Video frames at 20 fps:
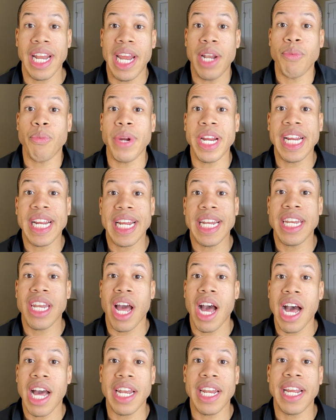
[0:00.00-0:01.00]
and we could
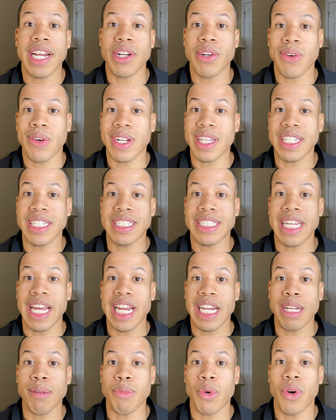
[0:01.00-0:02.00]
not ignore this
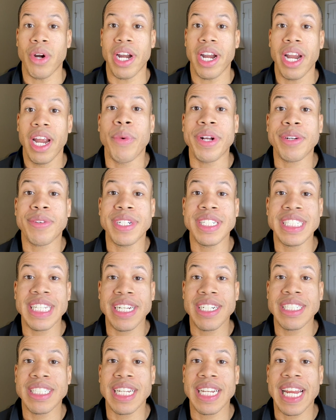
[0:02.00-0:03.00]
anymore. When Chris
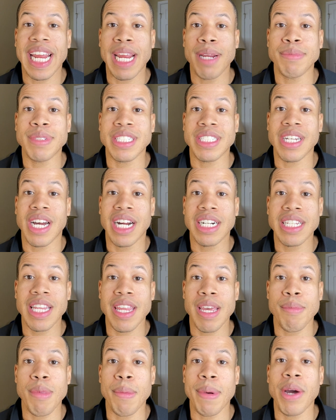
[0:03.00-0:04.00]
Harrison came to talk to
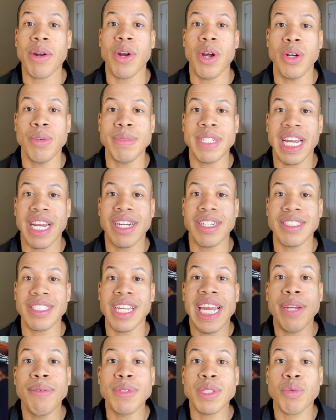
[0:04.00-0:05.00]
them about hometowns,
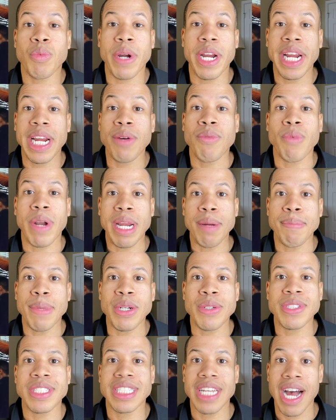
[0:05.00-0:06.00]
he was wearing rainbow
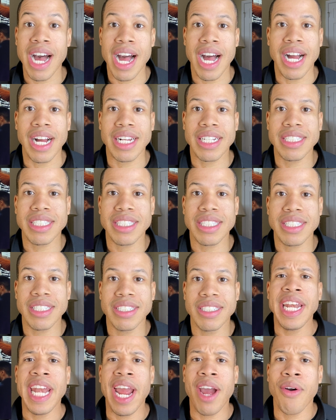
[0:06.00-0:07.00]
socks.
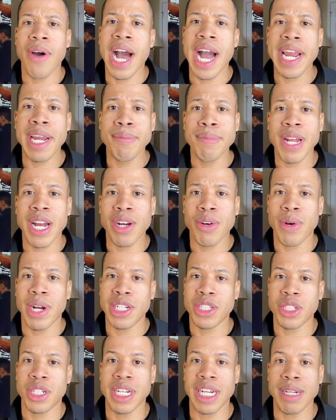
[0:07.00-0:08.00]
Now, I am not
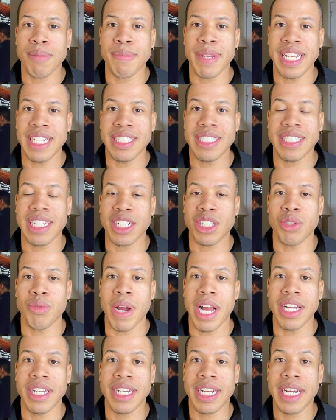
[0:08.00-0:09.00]
questioning Ben's
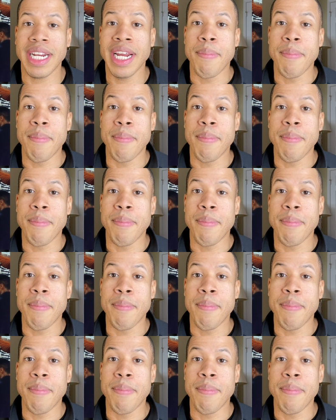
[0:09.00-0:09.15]
sexuality,